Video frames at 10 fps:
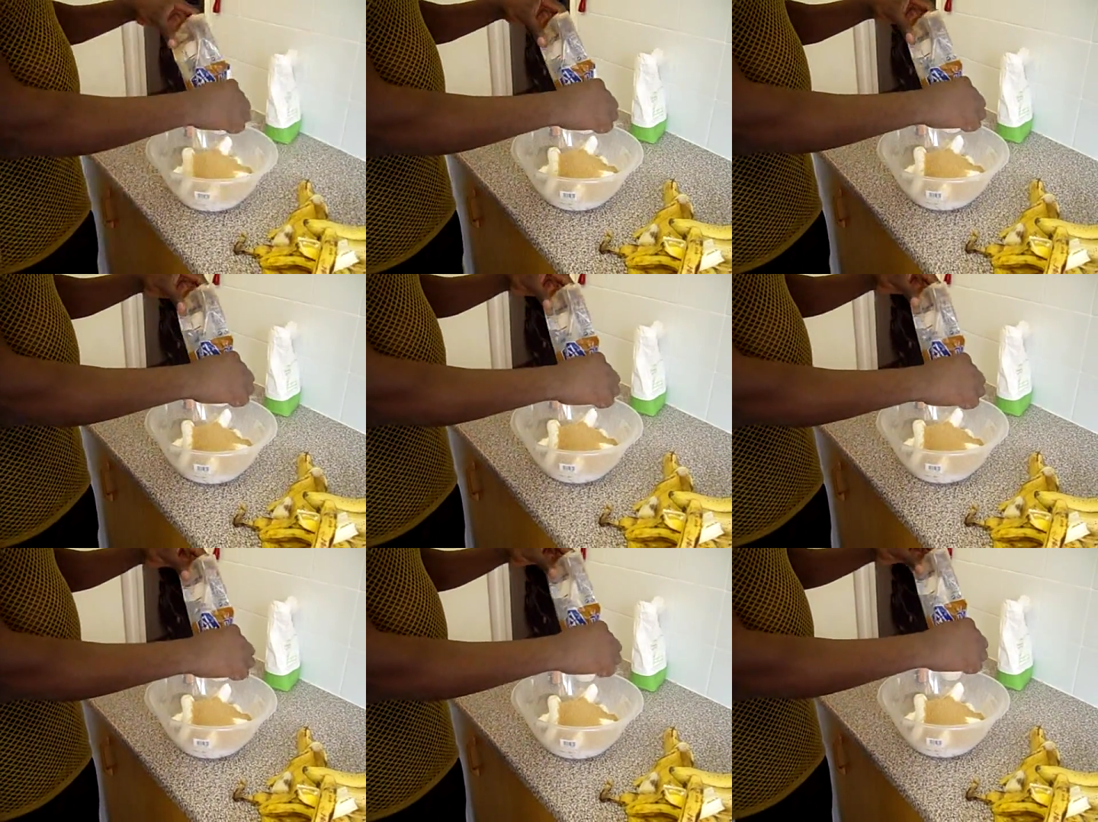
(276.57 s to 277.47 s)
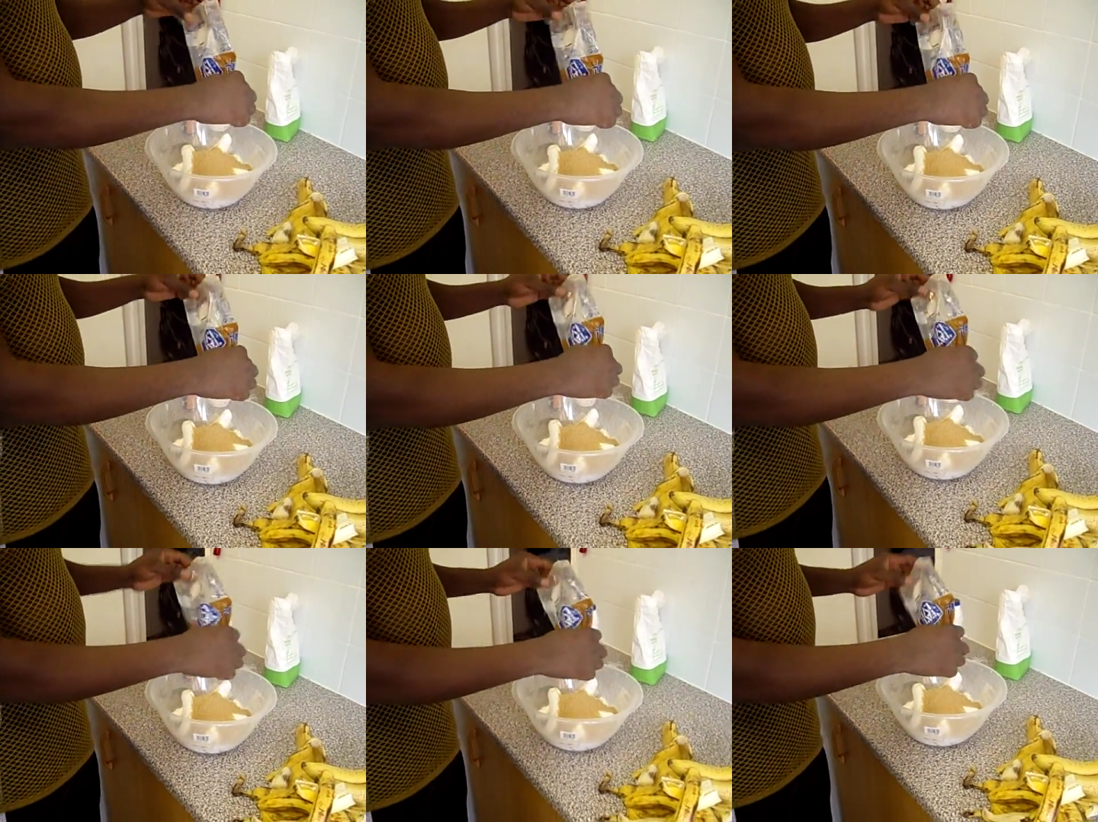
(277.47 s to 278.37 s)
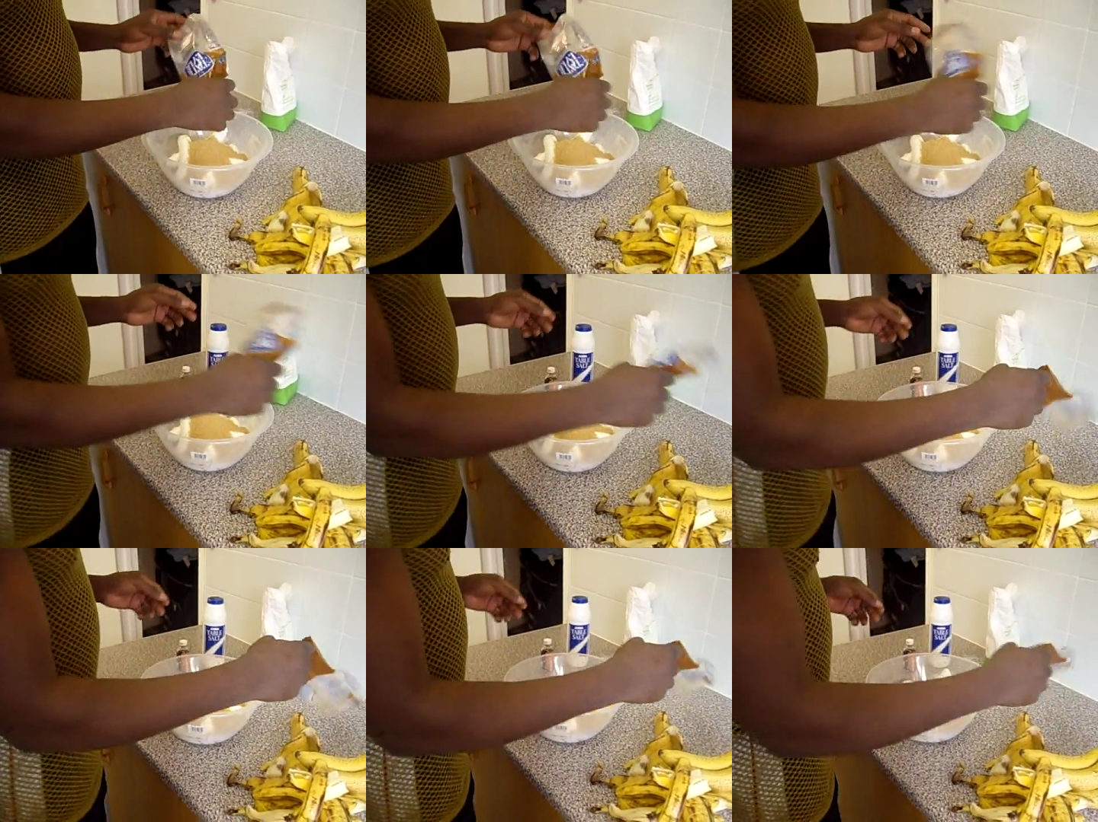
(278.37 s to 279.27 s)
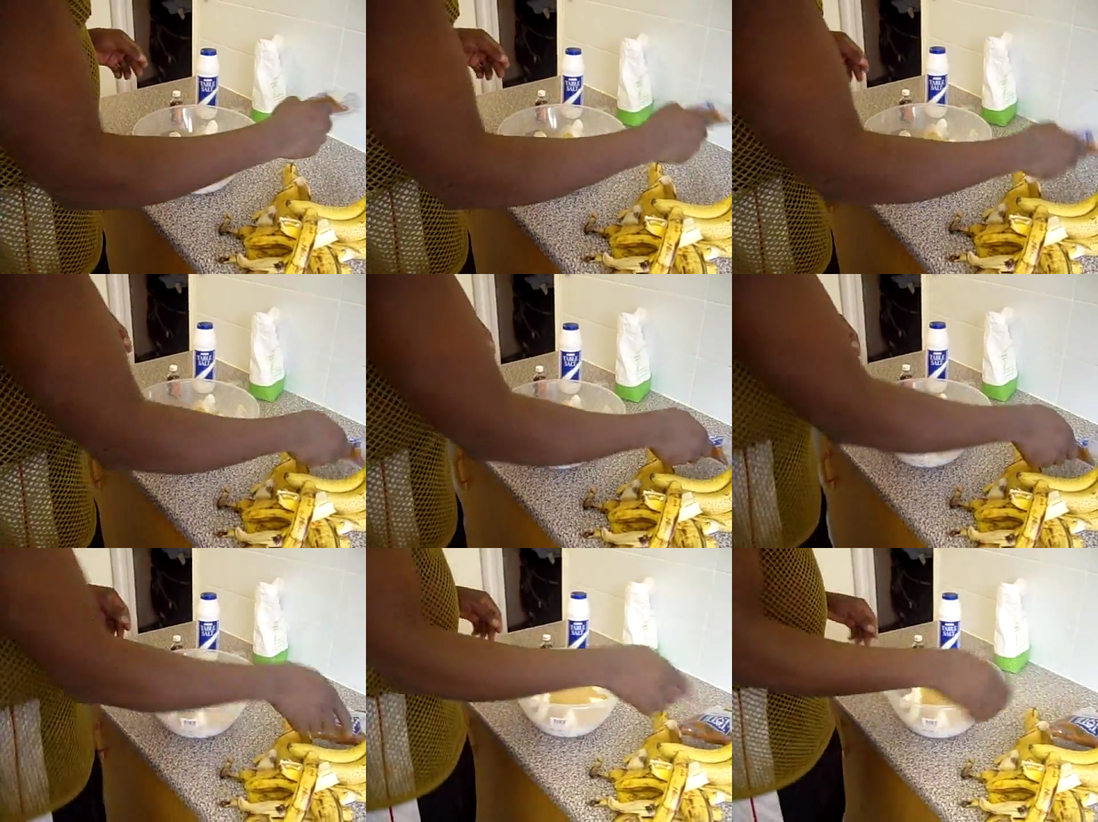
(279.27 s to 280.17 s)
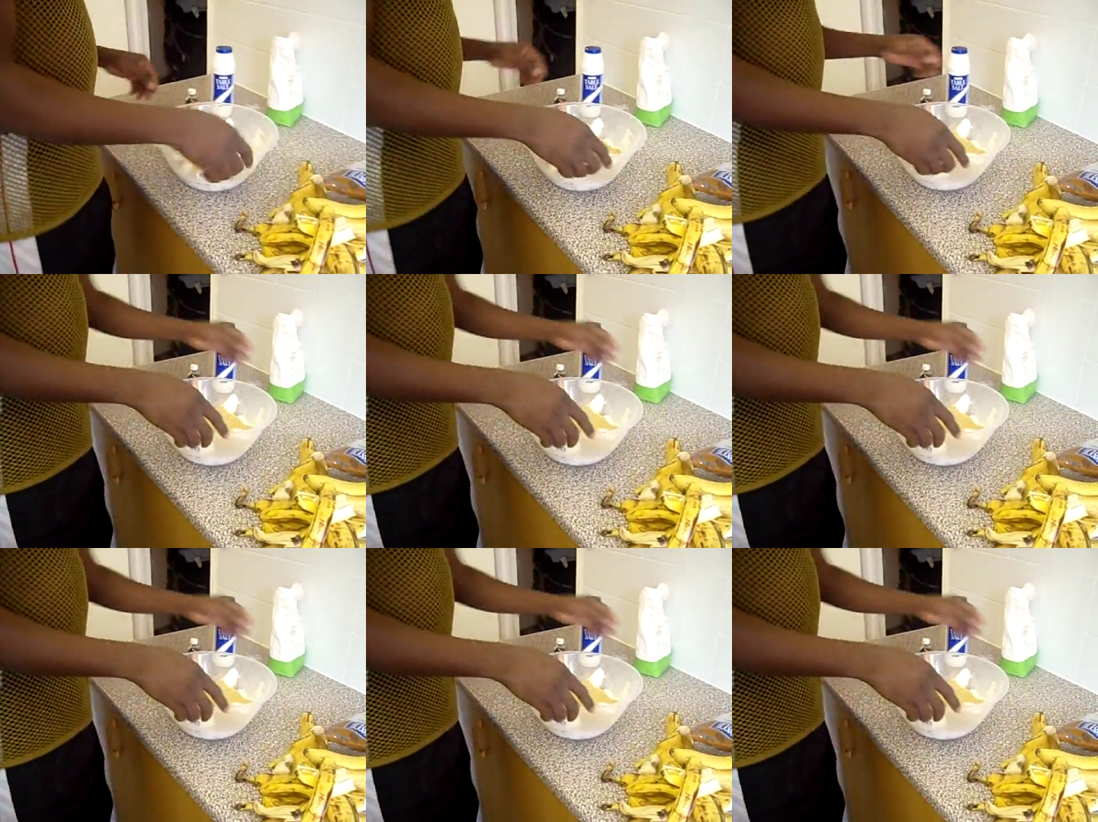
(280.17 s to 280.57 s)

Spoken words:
Nobody's mouth can be seen.